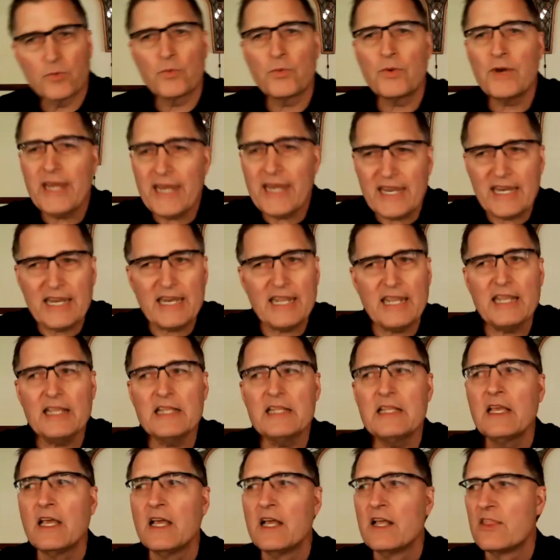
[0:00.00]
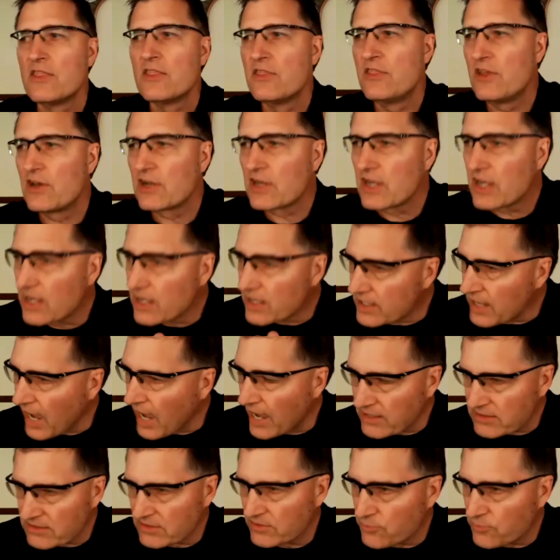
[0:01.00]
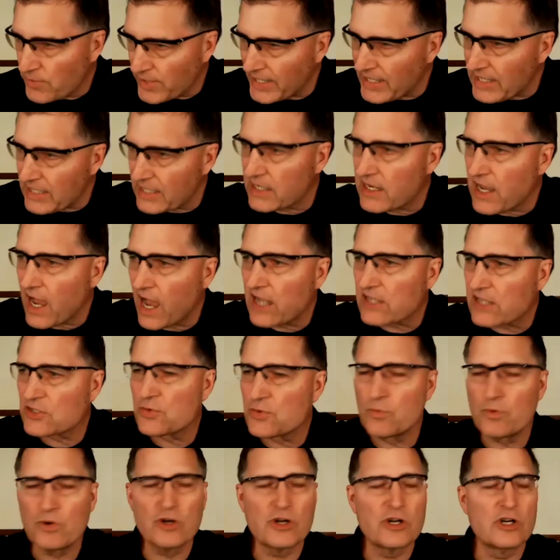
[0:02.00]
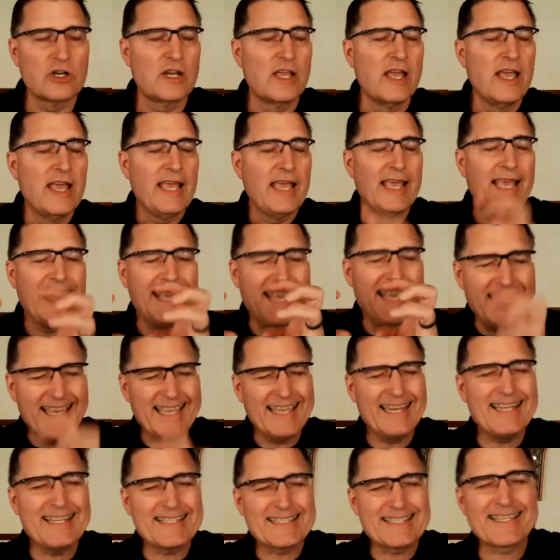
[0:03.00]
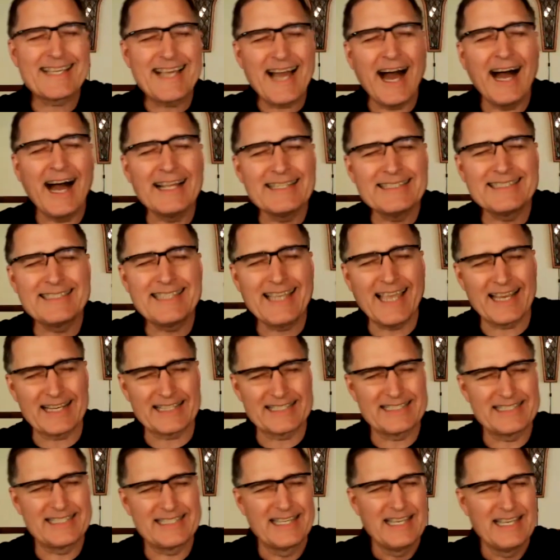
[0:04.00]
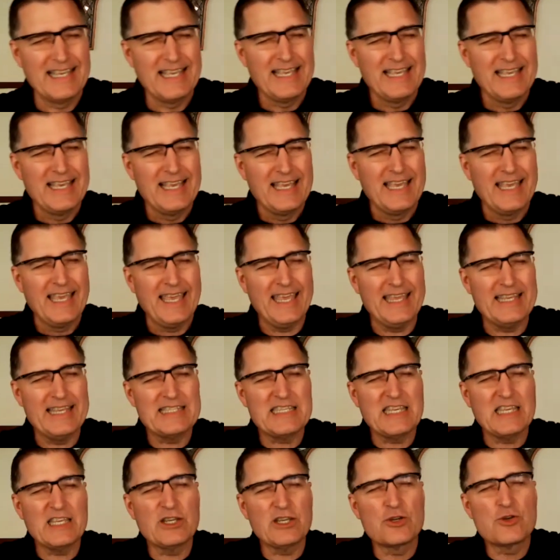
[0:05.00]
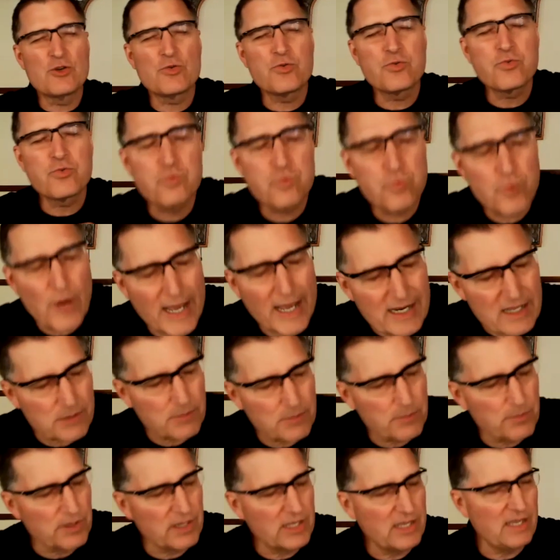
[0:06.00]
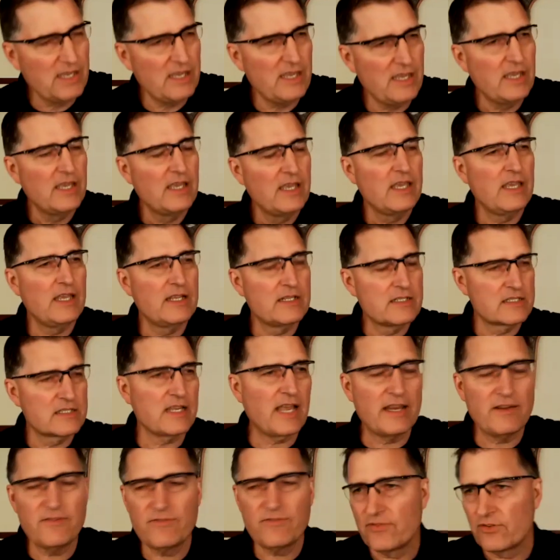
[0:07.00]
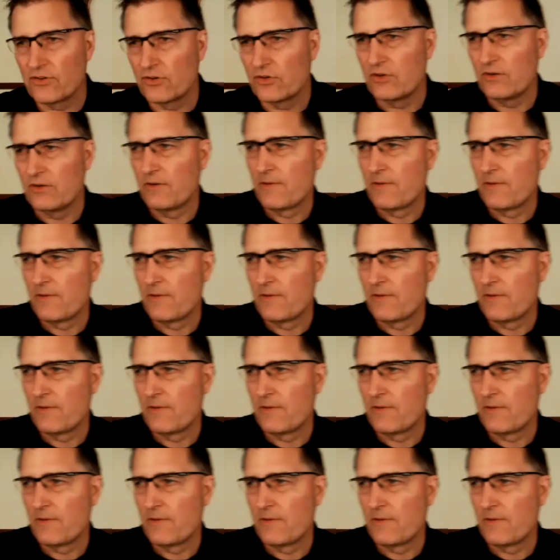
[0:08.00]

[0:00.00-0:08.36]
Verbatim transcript: reading the God, reading God's word in its context is incredibly insightful.